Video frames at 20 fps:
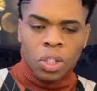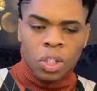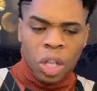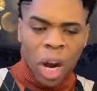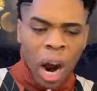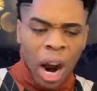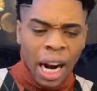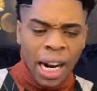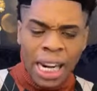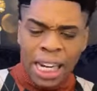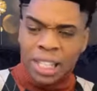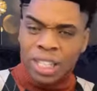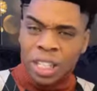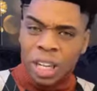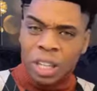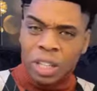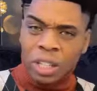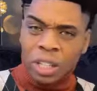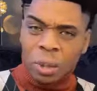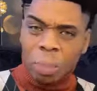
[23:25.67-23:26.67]

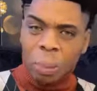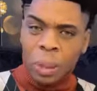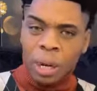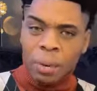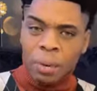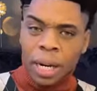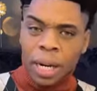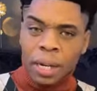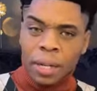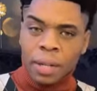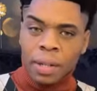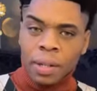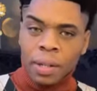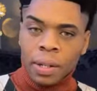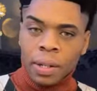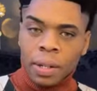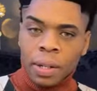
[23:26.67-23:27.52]
tarnishing spirit.